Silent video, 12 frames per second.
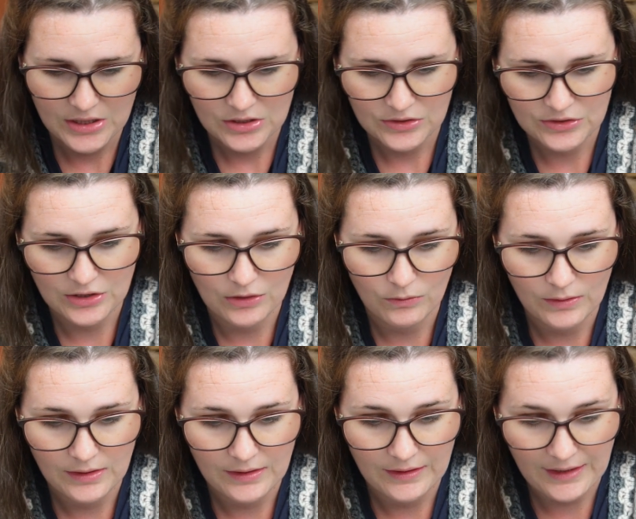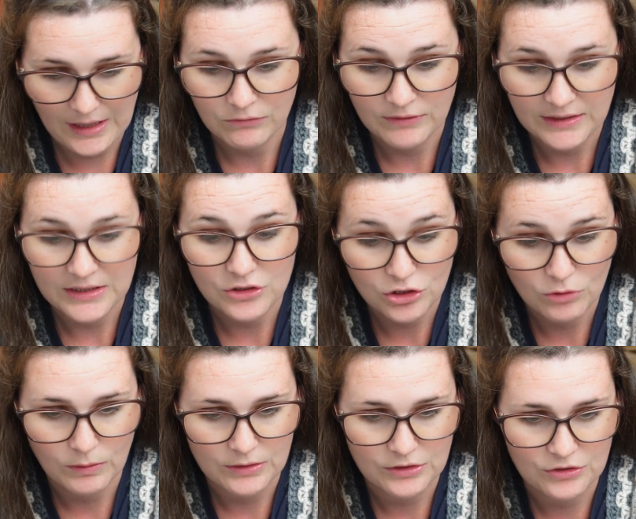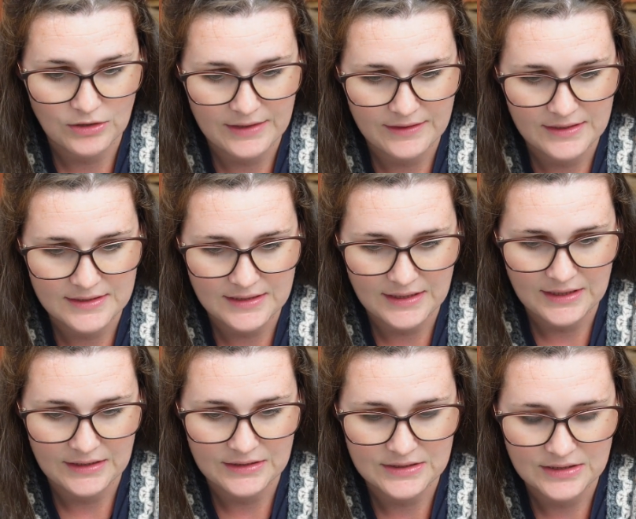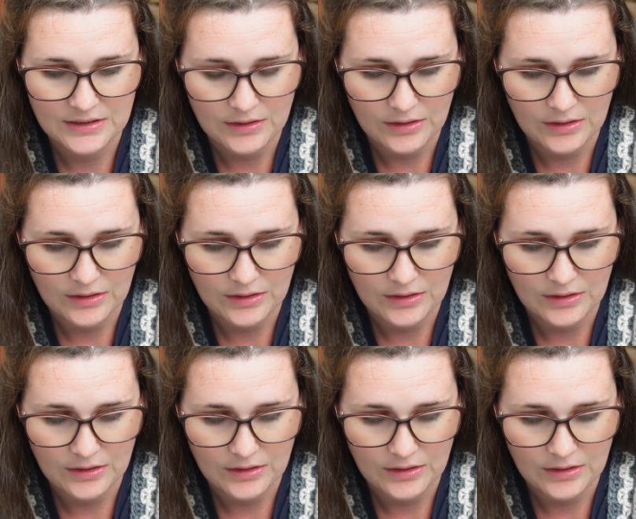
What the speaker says: So I really do want to try this, and